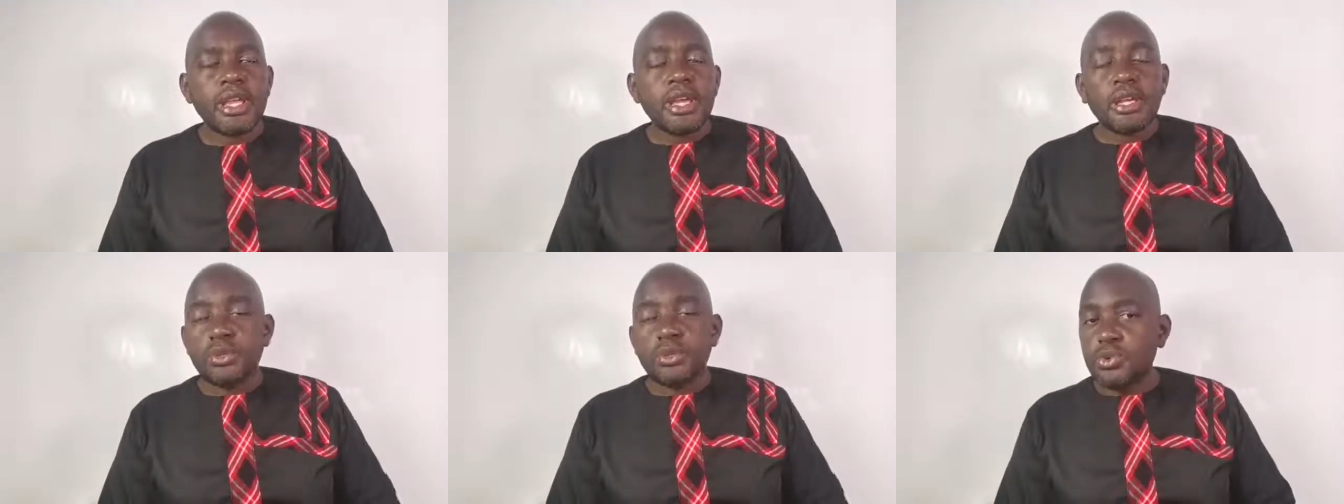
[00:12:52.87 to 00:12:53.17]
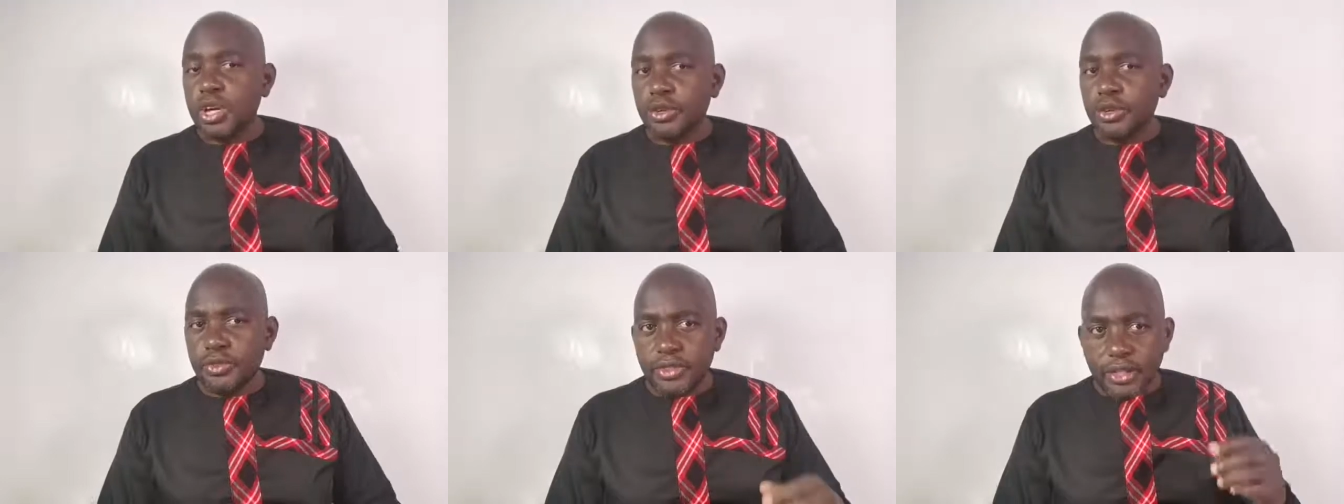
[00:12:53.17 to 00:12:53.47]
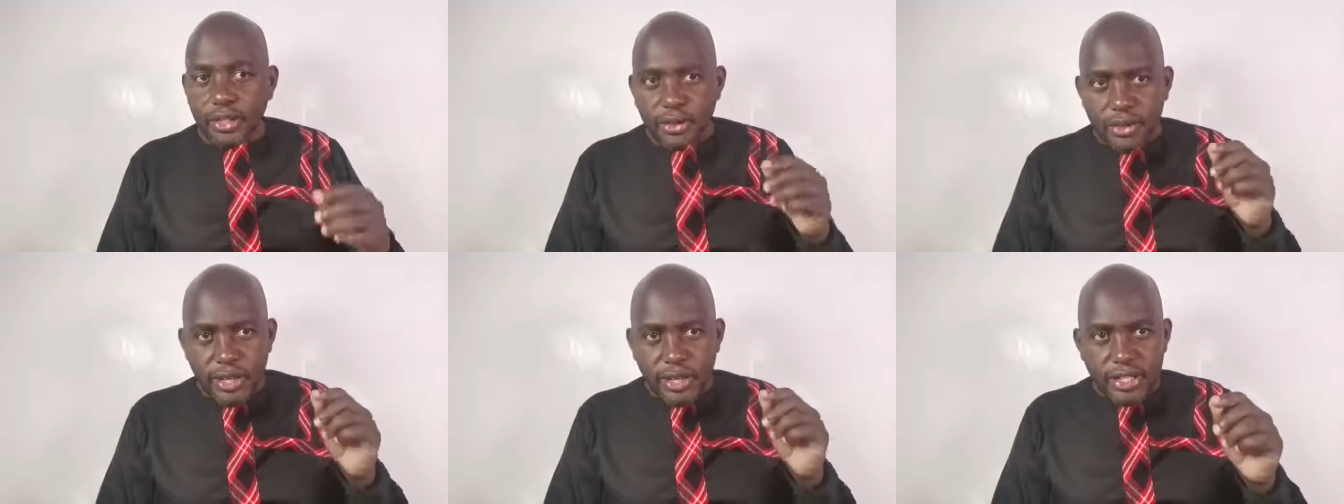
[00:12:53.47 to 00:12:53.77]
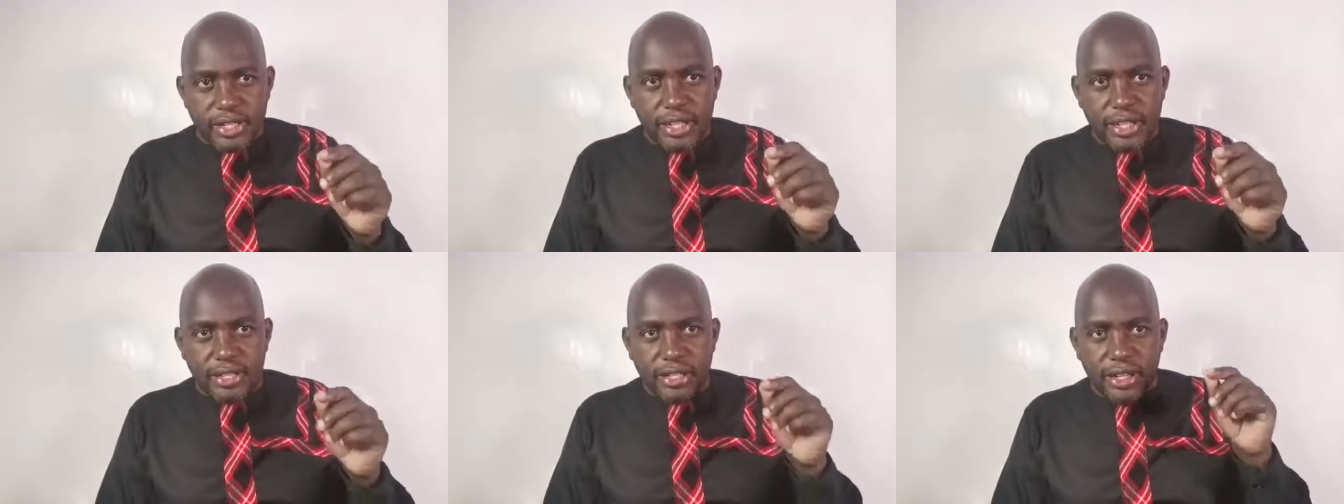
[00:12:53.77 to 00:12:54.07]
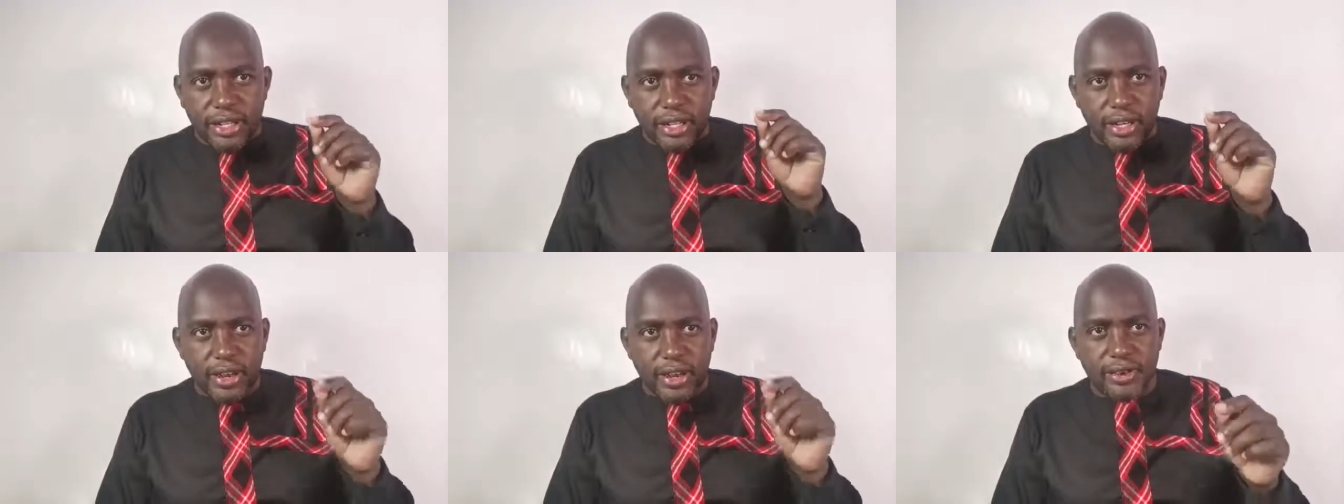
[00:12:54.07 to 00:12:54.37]
is one of the
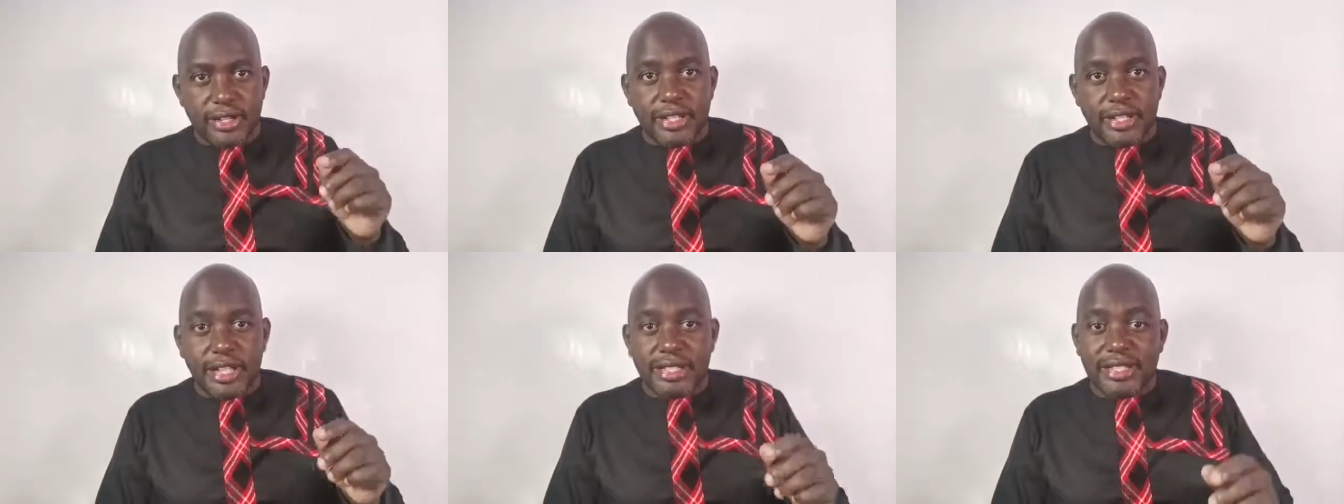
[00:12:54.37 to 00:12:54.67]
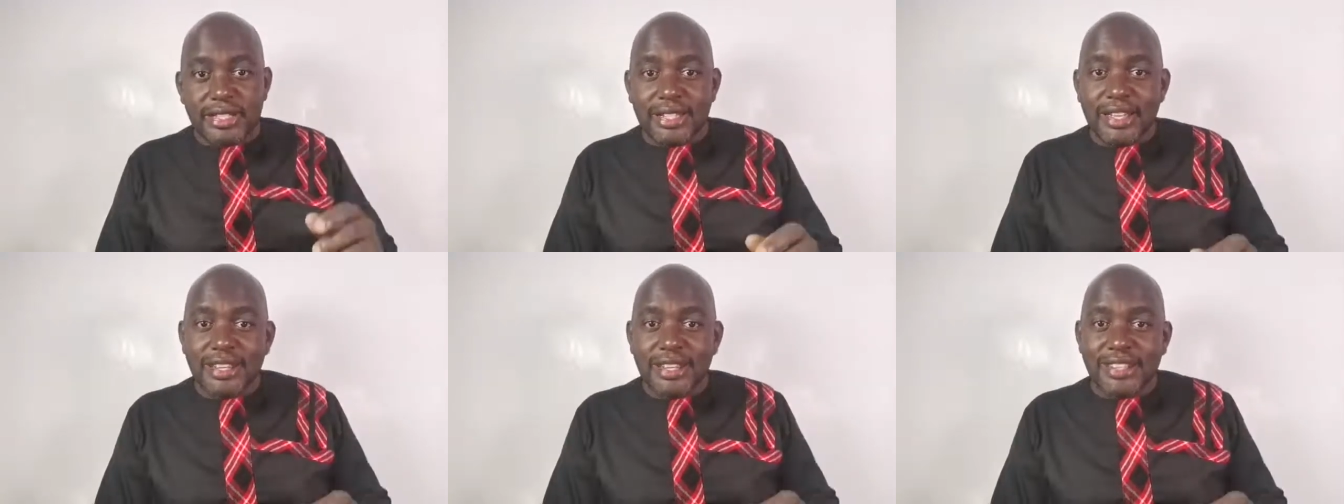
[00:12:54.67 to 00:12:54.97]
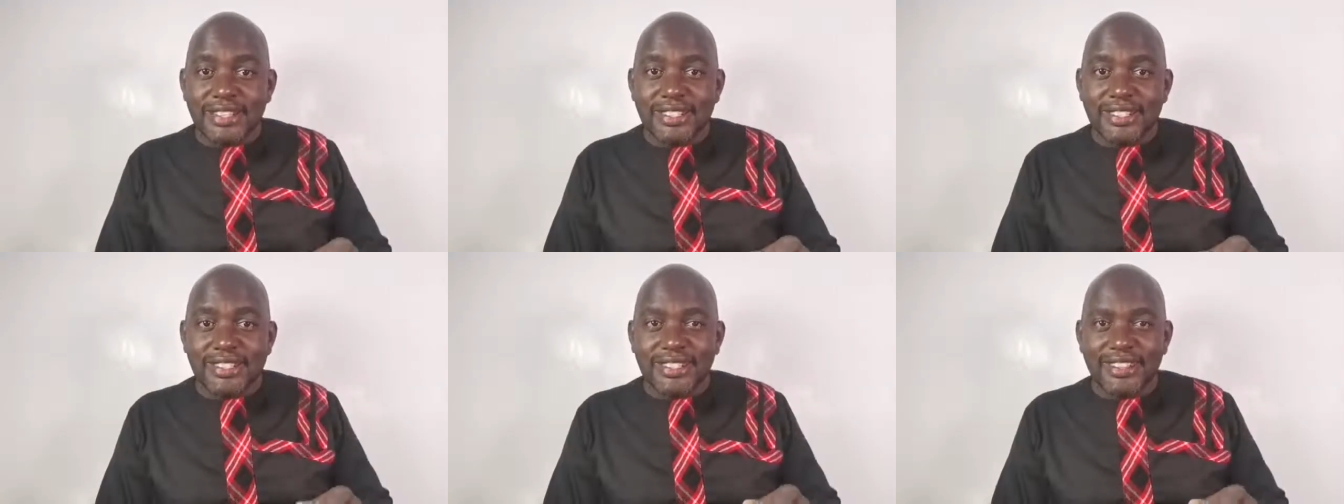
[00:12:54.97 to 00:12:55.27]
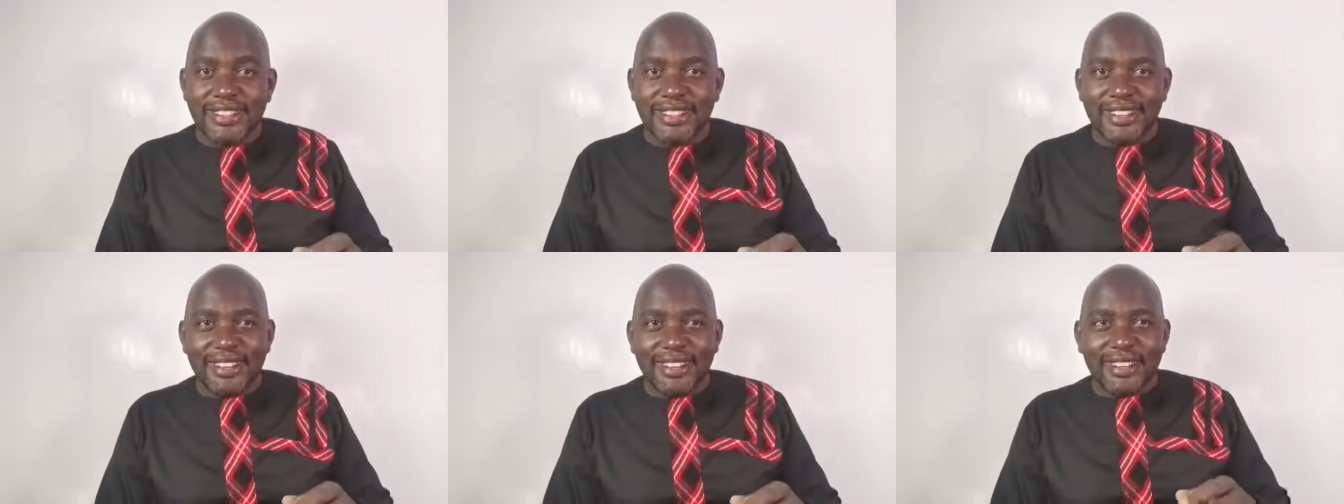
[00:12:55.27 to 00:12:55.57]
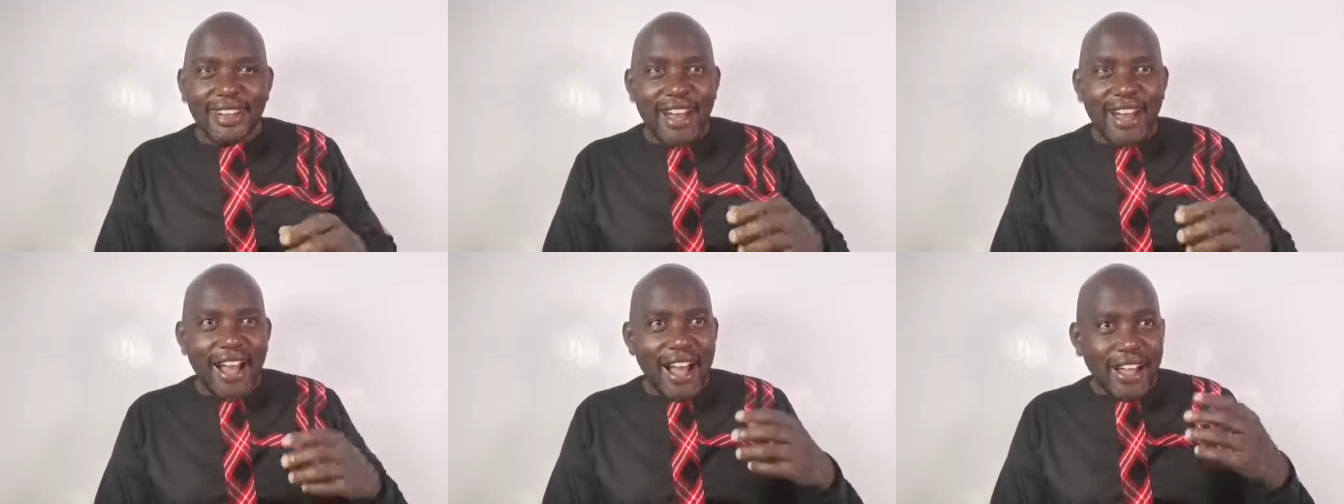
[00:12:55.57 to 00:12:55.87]
greatest inheritances
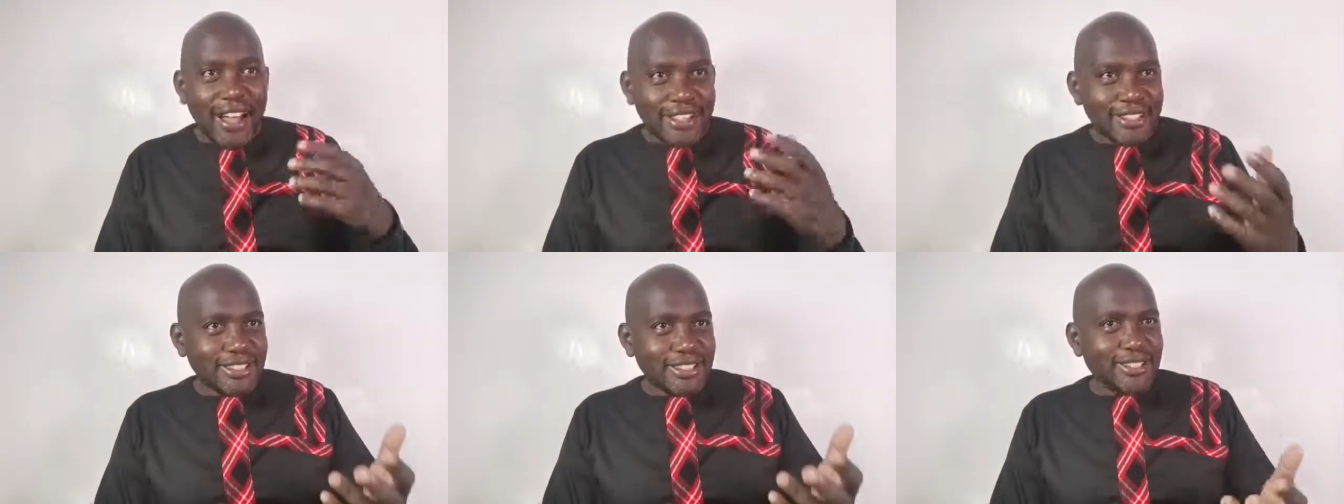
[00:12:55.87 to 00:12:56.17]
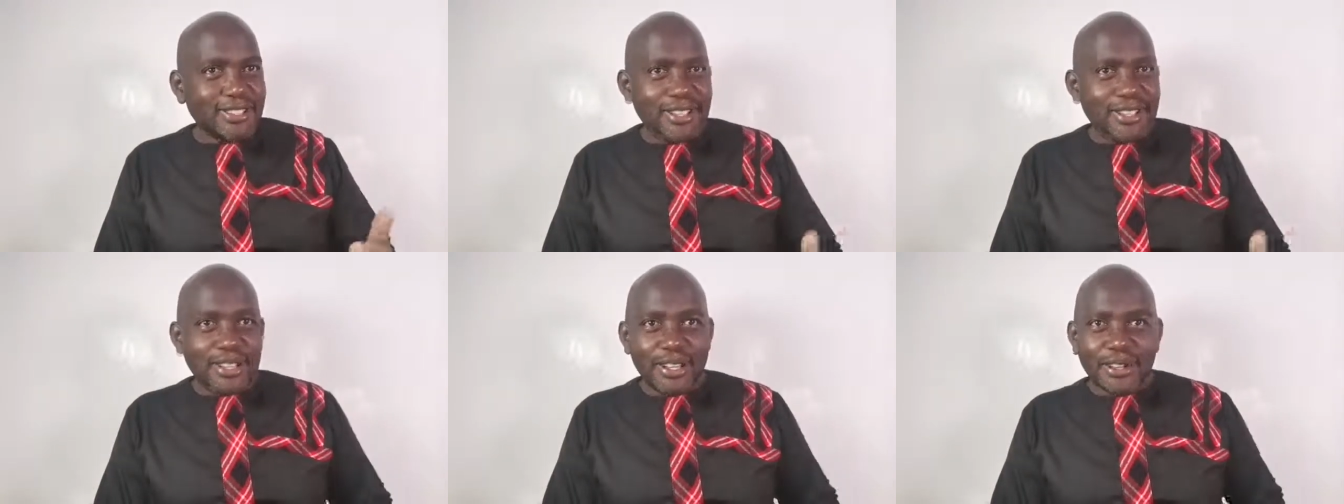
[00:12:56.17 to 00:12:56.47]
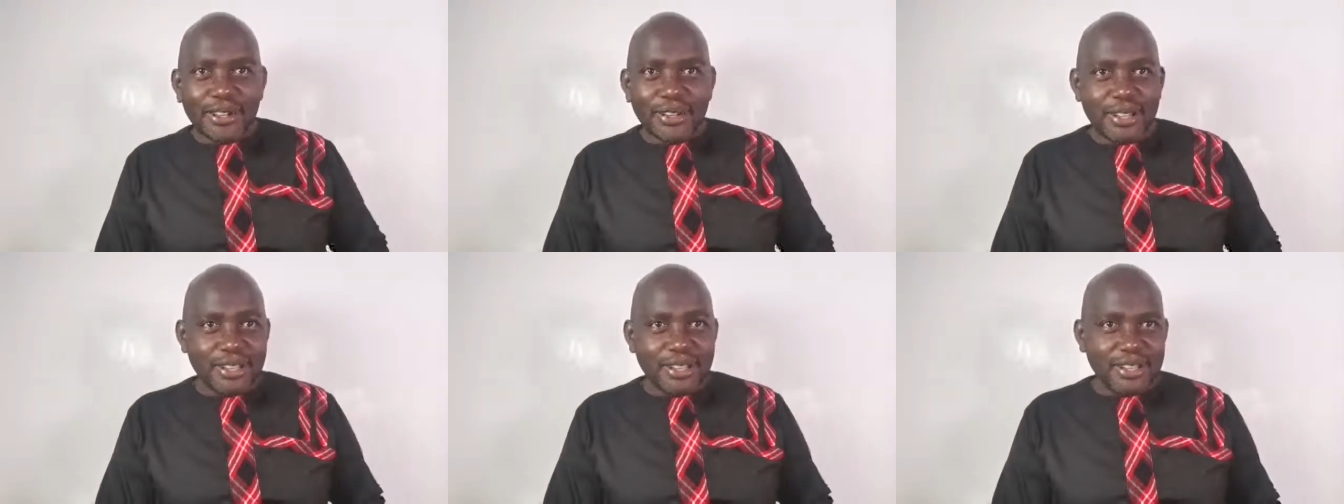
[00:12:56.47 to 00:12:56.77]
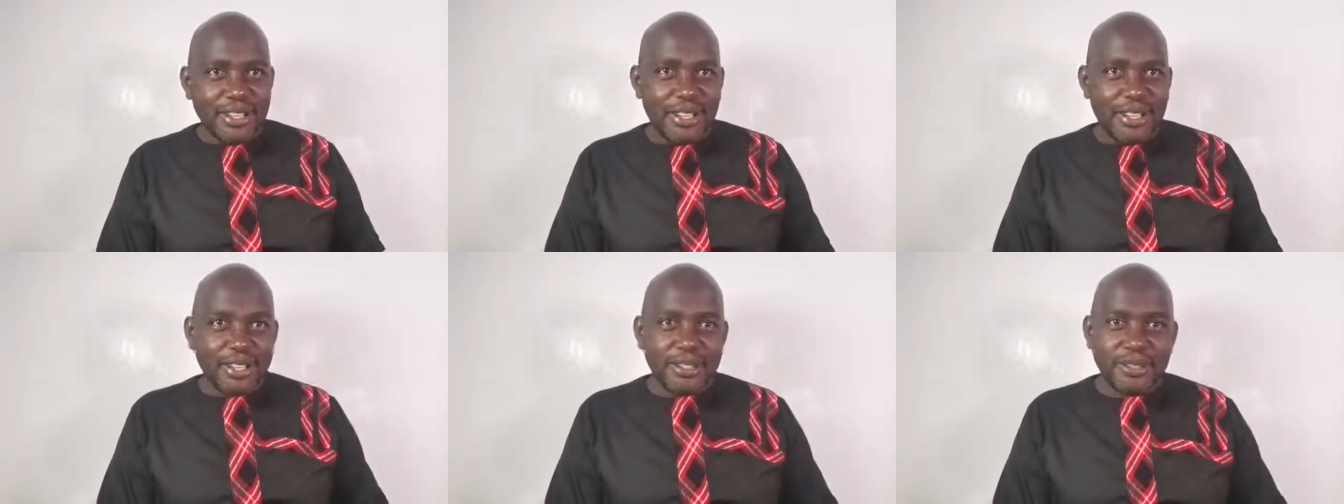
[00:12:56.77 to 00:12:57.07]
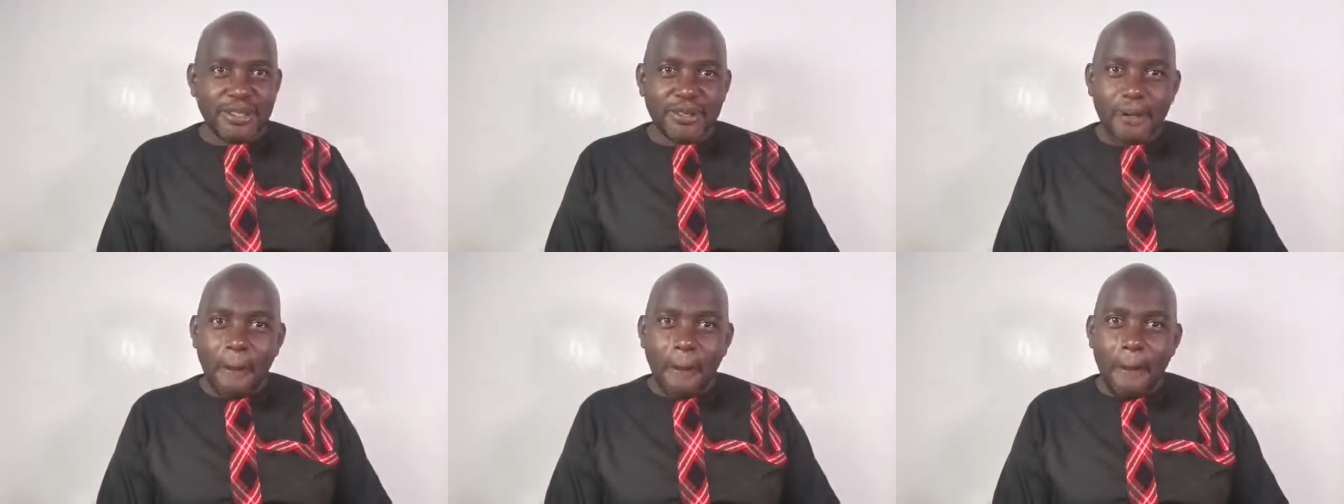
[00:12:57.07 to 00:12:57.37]
as
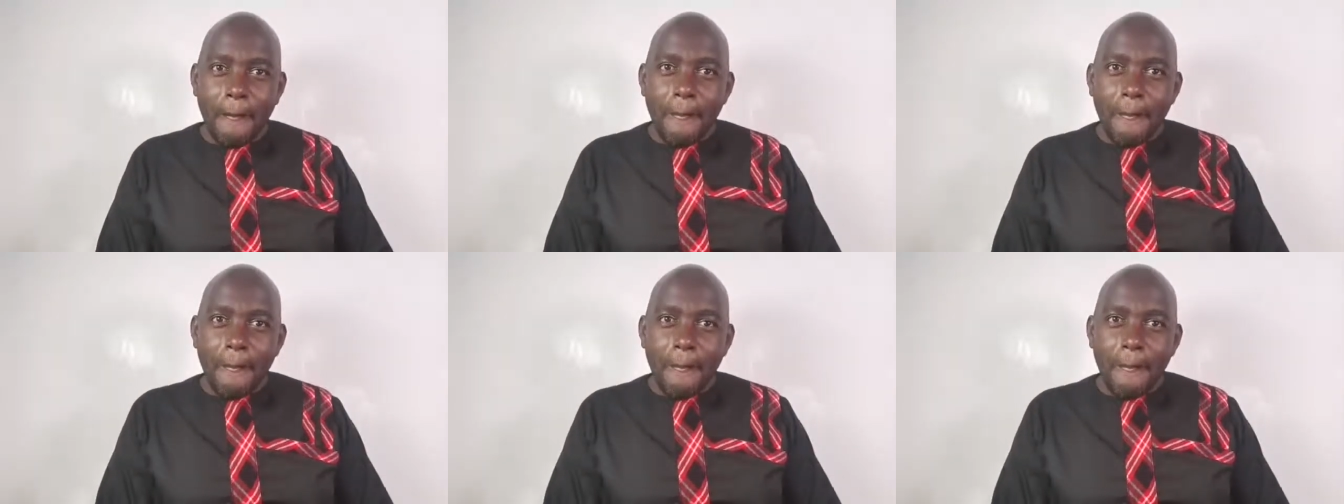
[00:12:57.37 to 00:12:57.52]
Christians.